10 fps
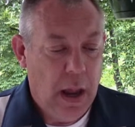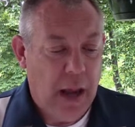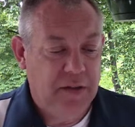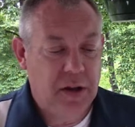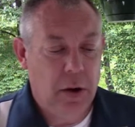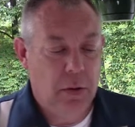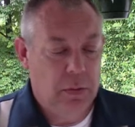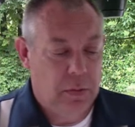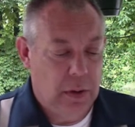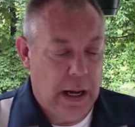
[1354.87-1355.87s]
And
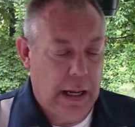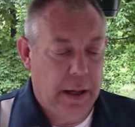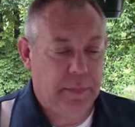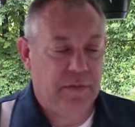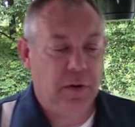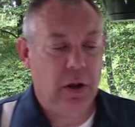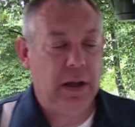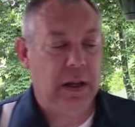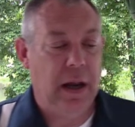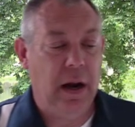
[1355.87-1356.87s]
so um, if you're
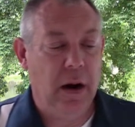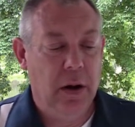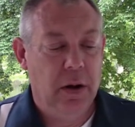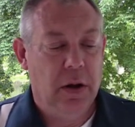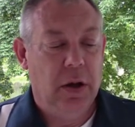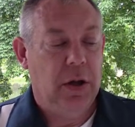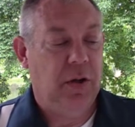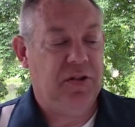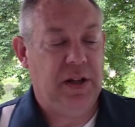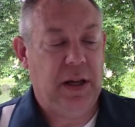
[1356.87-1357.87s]
looking here,
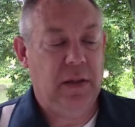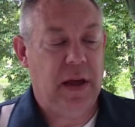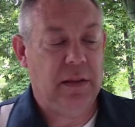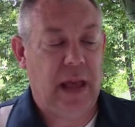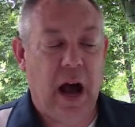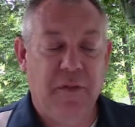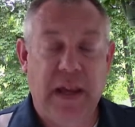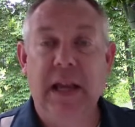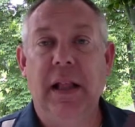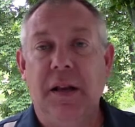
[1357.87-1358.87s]
you see that the alpha
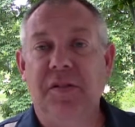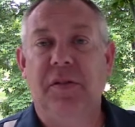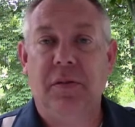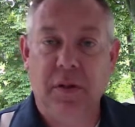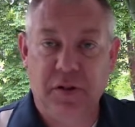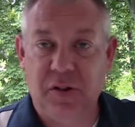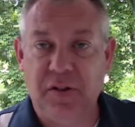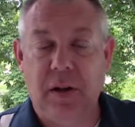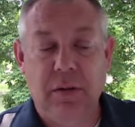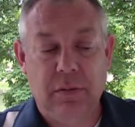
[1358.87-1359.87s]
helix is
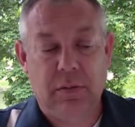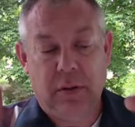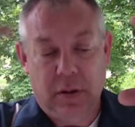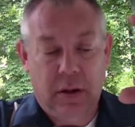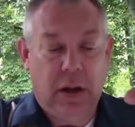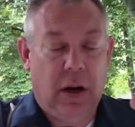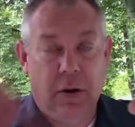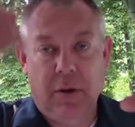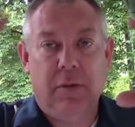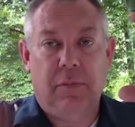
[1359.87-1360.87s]
just a, you
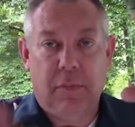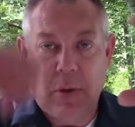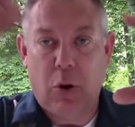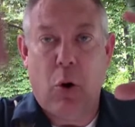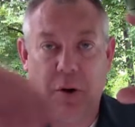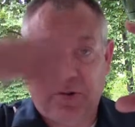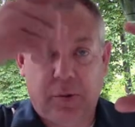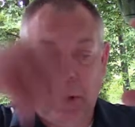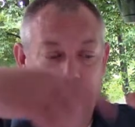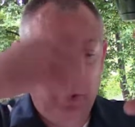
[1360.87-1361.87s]
know, a
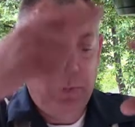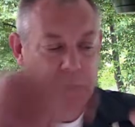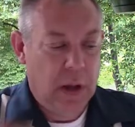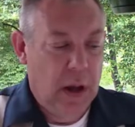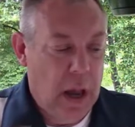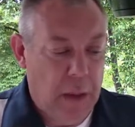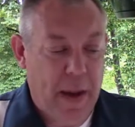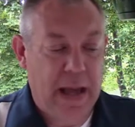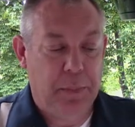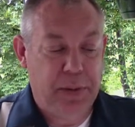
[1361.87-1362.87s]
corkscrew, a
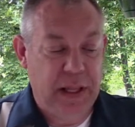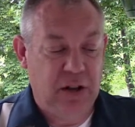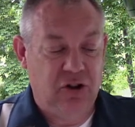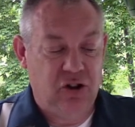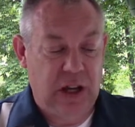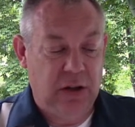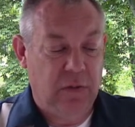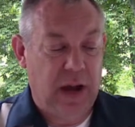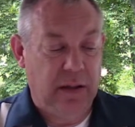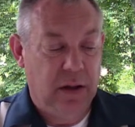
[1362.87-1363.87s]
beta pleated sheet.
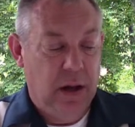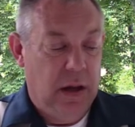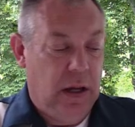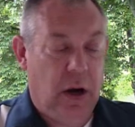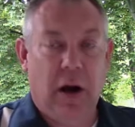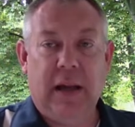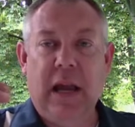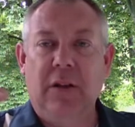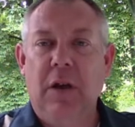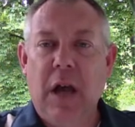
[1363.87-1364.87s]
You've got, you know,
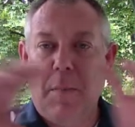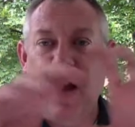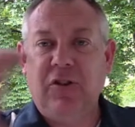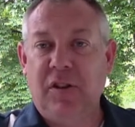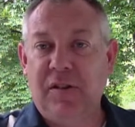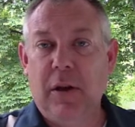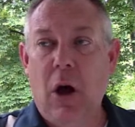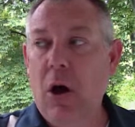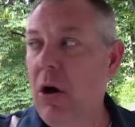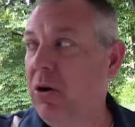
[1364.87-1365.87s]
again, imagine this
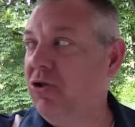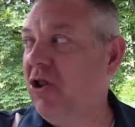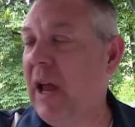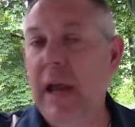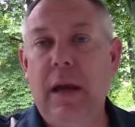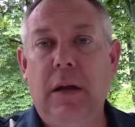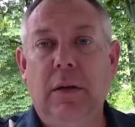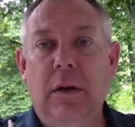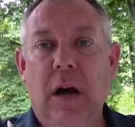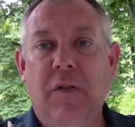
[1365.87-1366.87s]
long
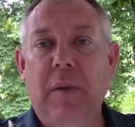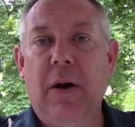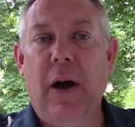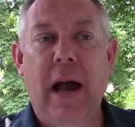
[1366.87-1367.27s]
chain of amino